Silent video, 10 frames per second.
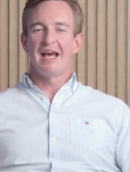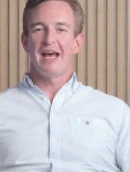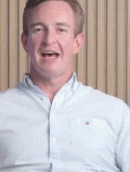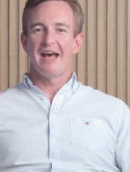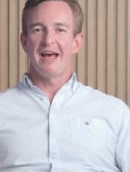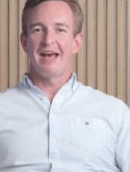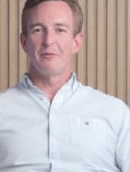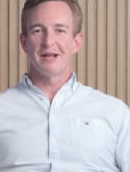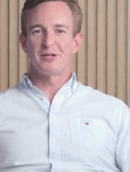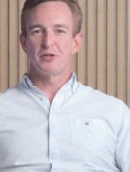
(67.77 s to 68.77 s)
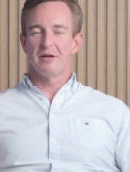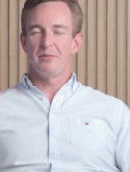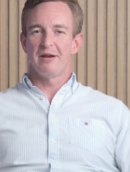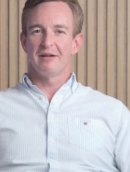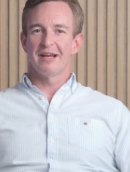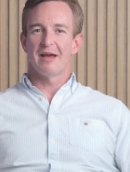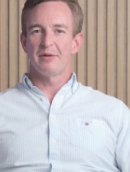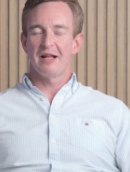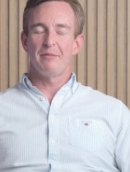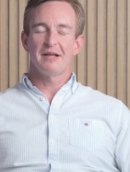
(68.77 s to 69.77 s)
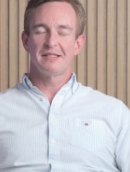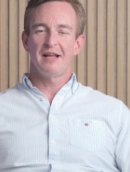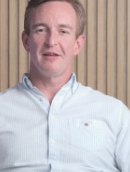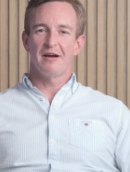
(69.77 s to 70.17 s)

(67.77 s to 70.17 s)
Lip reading: And when I joined Peregrine Capital, I must tell you,